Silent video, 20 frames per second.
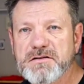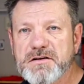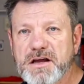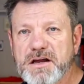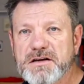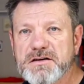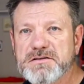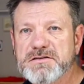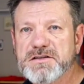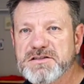
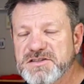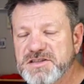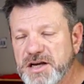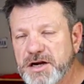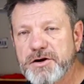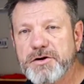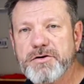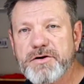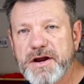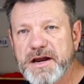and
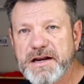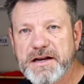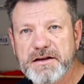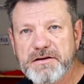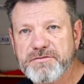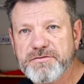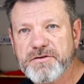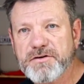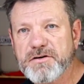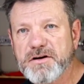deteriorating
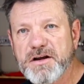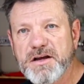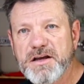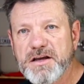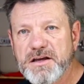for,